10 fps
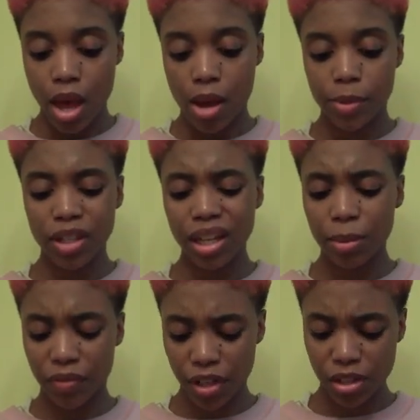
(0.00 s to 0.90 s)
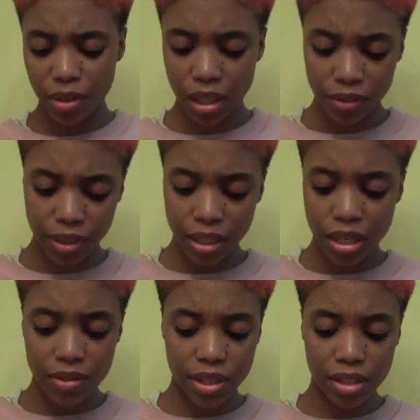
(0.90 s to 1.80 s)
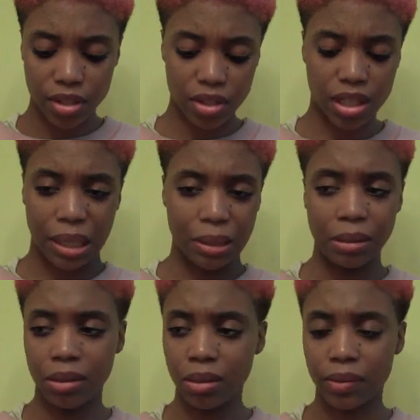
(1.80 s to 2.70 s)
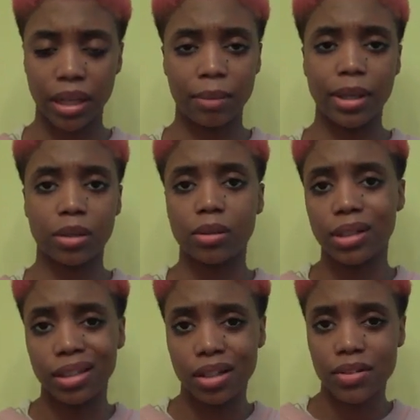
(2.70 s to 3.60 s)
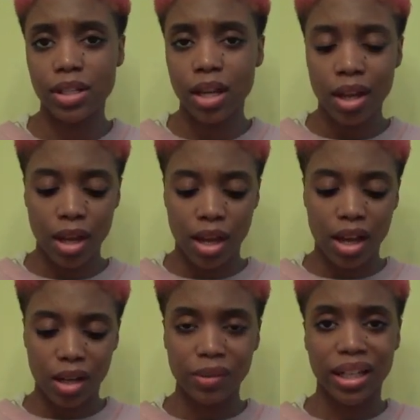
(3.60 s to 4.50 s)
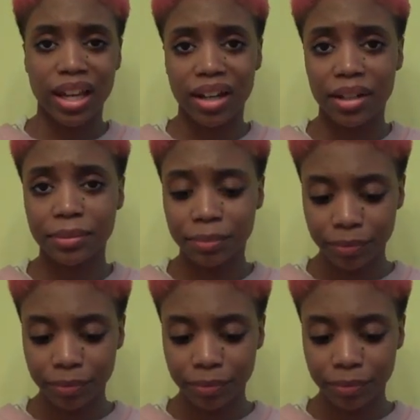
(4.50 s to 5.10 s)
You can get professional coloring gloves. These are just like regular medical gloves. I don't care.